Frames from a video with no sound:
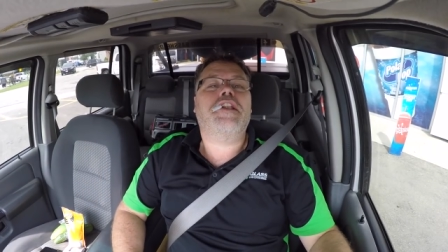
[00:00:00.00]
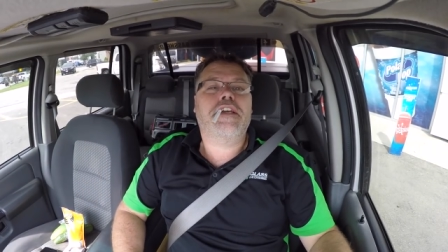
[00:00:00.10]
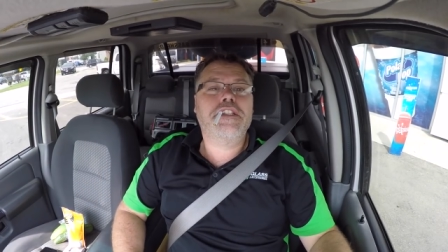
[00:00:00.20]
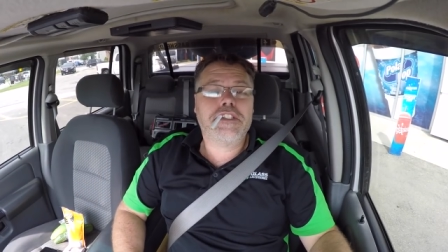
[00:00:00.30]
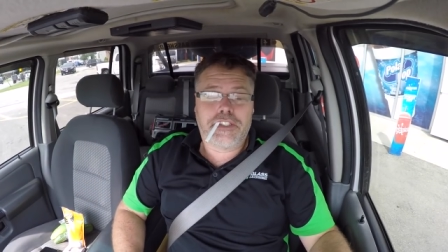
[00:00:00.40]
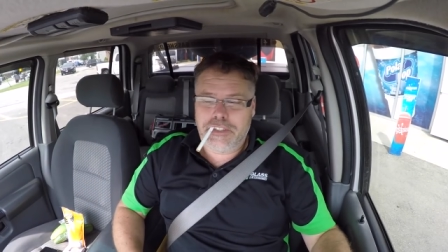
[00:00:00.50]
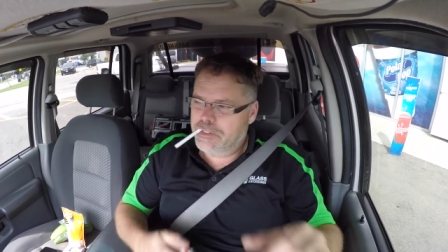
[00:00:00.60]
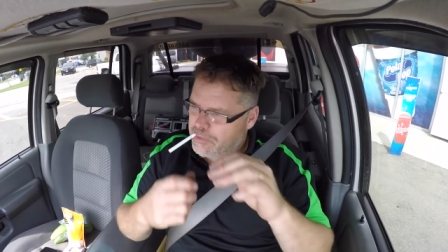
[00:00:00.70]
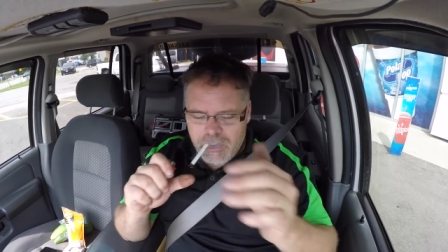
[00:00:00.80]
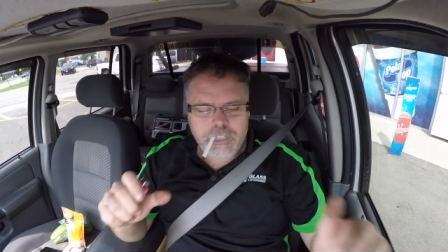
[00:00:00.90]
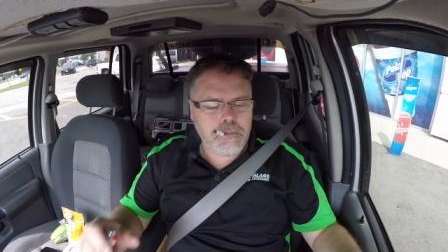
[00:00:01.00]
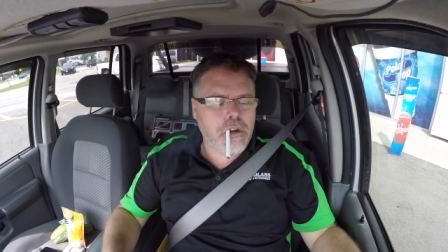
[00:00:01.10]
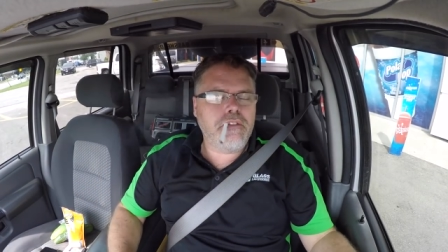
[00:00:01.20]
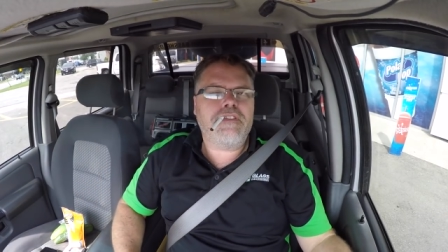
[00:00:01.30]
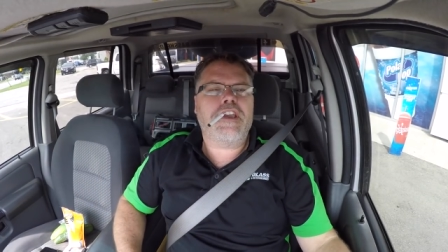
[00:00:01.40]
it is.
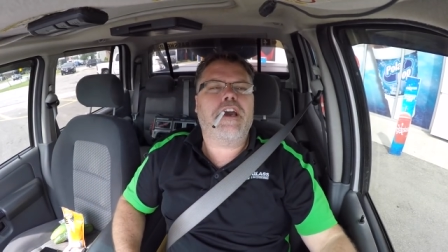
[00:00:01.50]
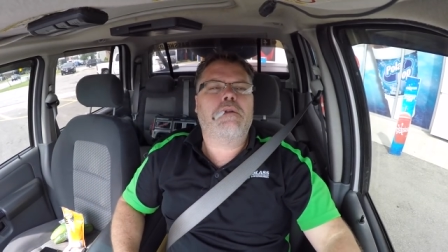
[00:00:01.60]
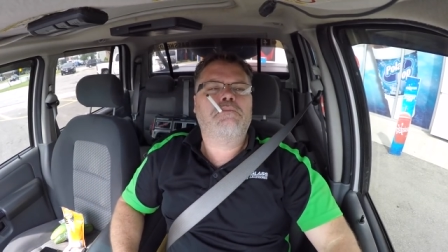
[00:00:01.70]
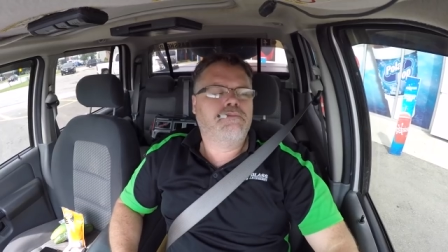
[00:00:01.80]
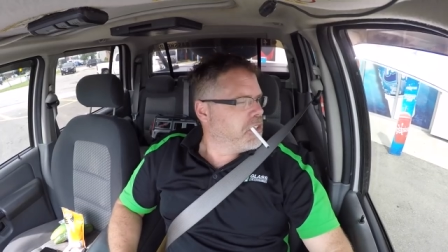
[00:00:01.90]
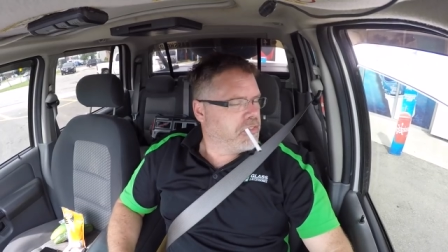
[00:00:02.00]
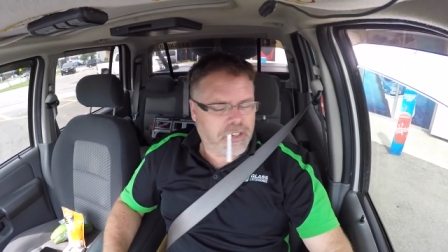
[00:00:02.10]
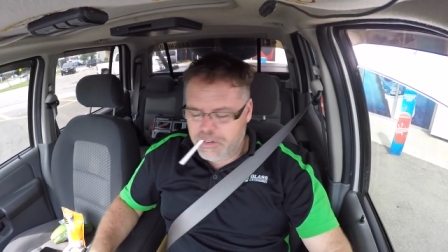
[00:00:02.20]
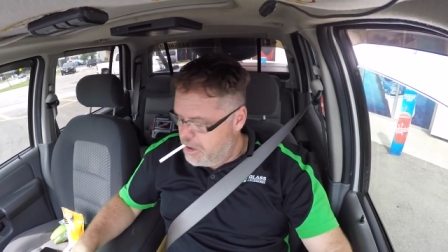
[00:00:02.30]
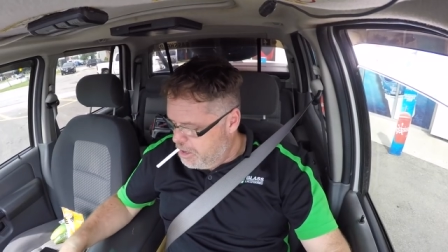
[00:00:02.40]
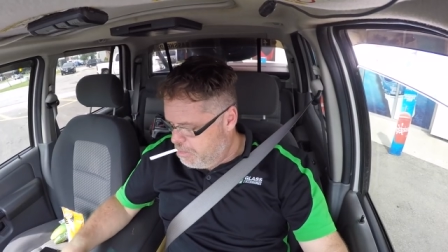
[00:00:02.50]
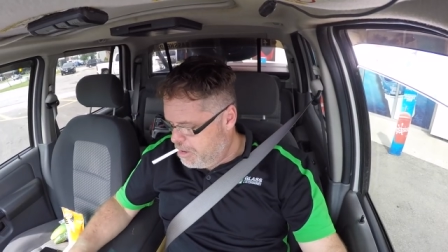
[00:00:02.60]
Smoke them if you got them. Freaking right, you